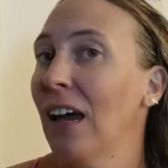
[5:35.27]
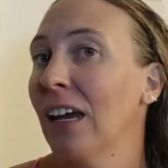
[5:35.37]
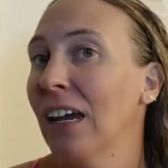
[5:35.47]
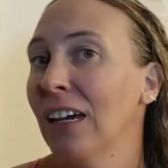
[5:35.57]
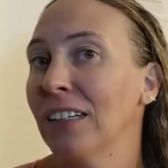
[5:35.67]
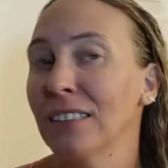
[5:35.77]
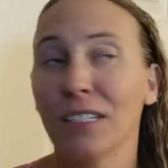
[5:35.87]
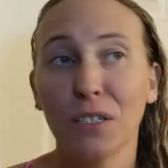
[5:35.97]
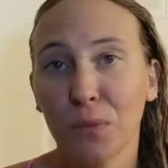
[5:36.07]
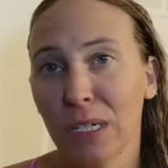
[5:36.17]
And
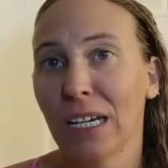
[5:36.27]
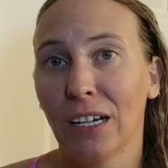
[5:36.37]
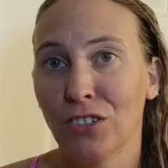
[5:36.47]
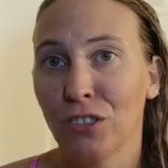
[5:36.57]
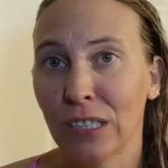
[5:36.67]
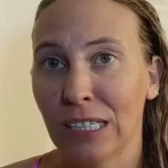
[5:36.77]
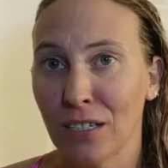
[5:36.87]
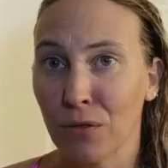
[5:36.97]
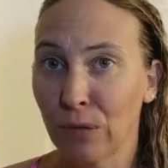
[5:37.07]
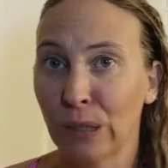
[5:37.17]
this week actually
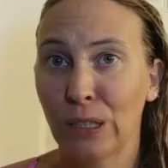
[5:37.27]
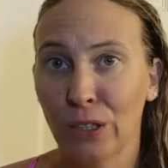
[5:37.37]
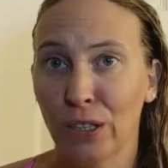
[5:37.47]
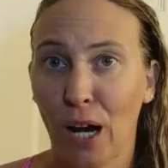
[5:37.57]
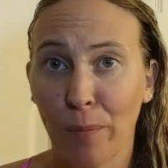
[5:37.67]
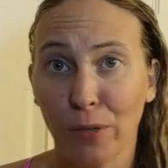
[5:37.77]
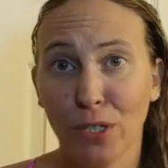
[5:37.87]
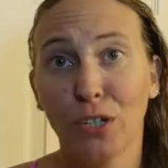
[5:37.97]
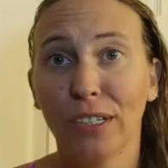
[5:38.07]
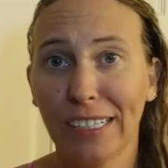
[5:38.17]
is a really good
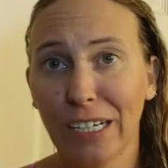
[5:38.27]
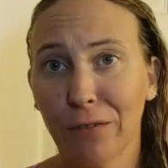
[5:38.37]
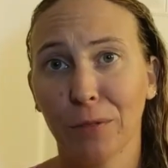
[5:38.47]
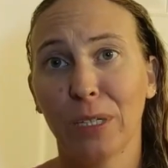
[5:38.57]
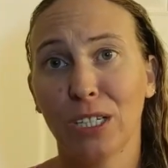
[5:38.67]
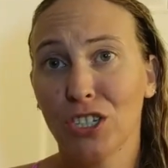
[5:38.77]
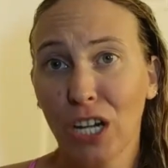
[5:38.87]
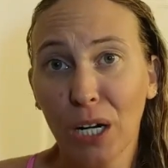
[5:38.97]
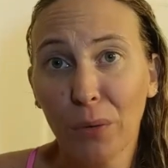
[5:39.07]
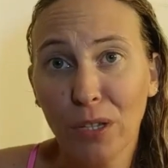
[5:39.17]
opportunity for me to
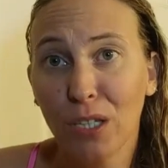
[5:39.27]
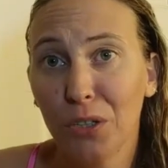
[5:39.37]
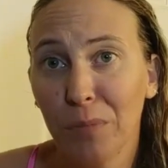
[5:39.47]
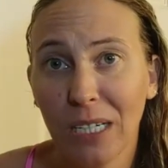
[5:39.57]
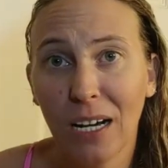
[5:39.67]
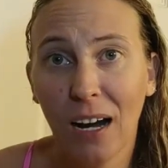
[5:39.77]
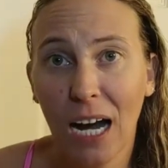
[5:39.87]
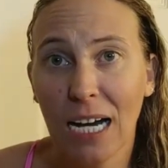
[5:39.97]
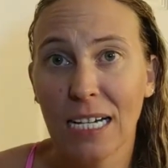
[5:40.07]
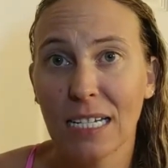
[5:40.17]
share it with you
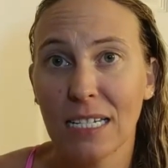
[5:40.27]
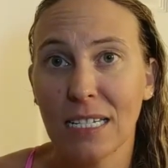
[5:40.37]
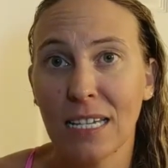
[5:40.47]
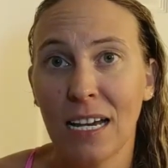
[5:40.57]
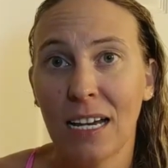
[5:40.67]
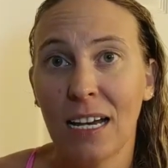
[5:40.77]
because